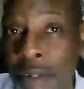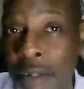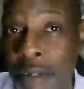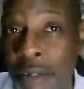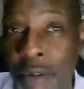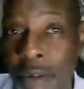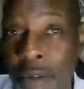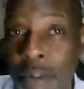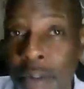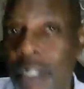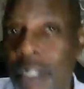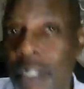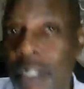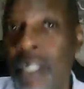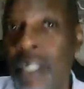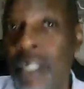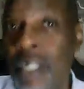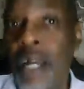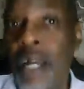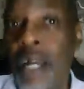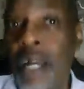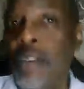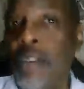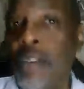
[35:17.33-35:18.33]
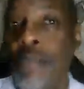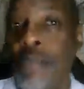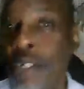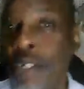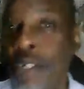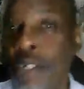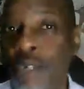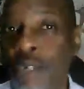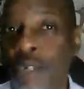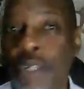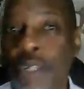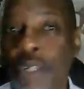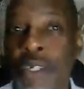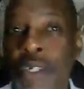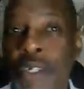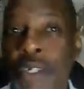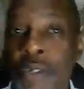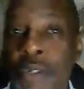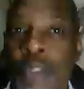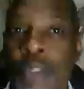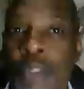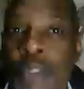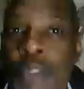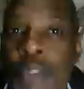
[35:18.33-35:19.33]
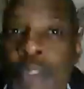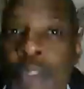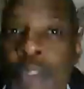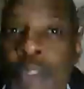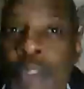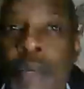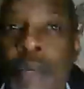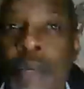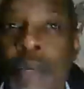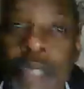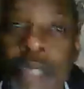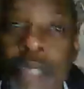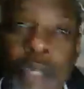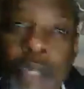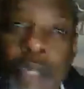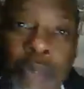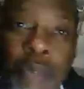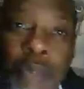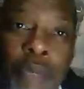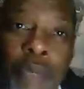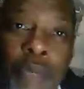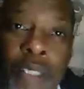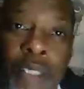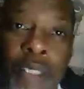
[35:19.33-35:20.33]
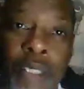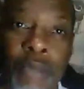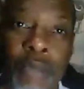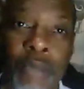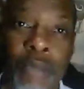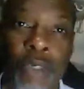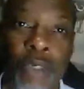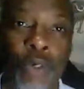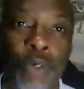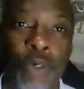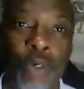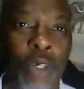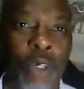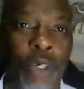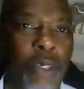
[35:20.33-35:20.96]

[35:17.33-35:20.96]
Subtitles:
I've just been here 20 years, so if somebody come telling me about some tour